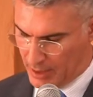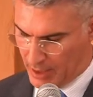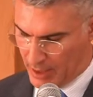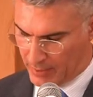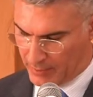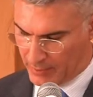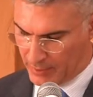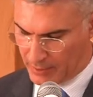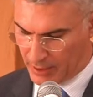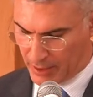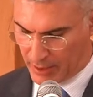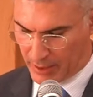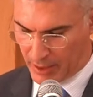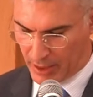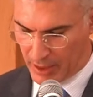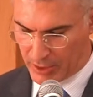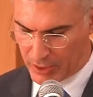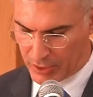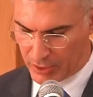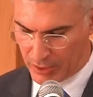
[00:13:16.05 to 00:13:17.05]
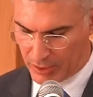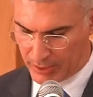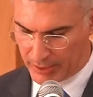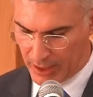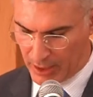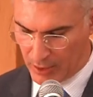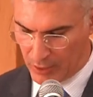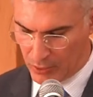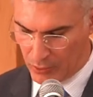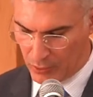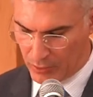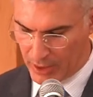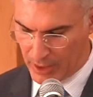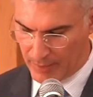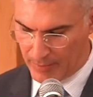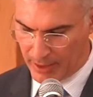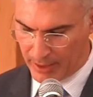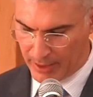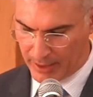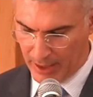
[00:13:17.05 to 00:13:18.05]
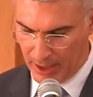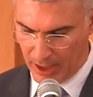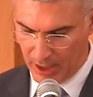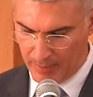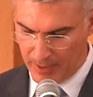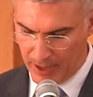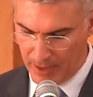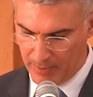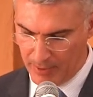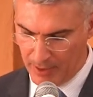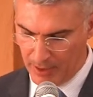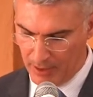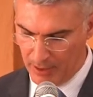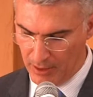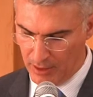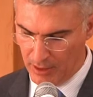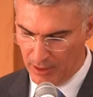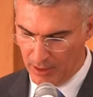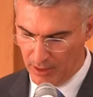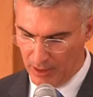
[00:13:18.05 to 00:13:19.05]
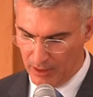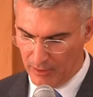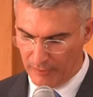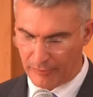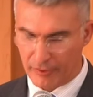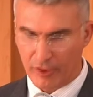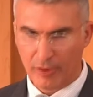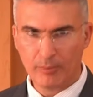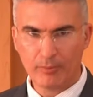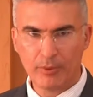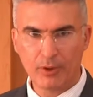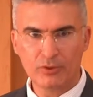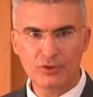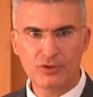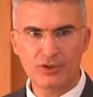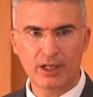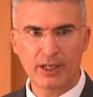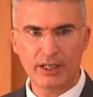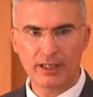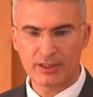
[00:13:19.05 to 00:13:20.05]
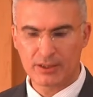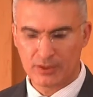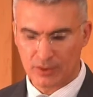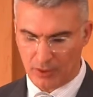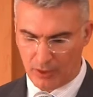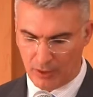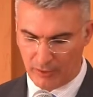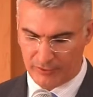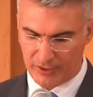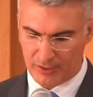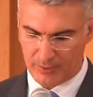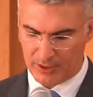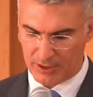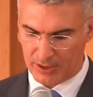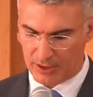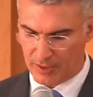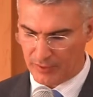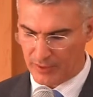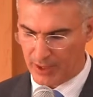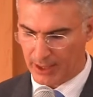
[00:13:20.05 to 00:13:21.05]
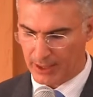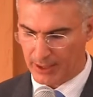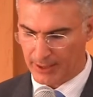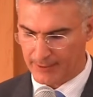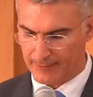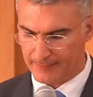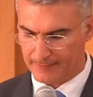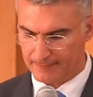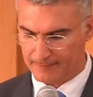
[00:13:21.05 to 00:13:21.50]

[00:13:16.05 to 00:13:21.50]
and intercultural dialogue among young people from both sides of the Mediterranean.